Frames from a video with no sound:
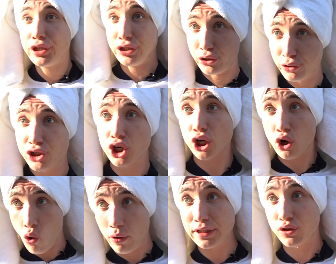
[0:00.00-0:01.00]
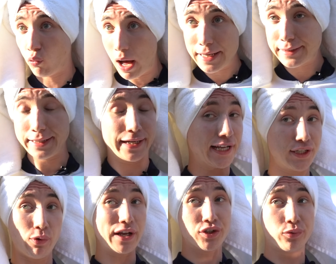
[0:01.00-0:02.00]
use your coins wisely, because
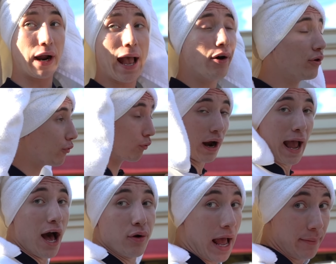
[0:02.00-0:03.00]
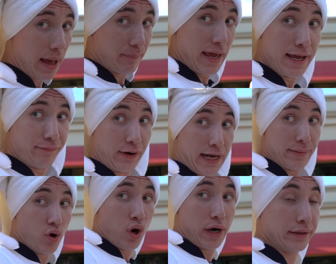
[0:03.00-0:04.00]
once we're out, we're out. I'm not paying for any
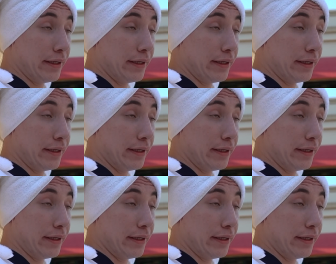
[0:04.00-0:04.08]
more.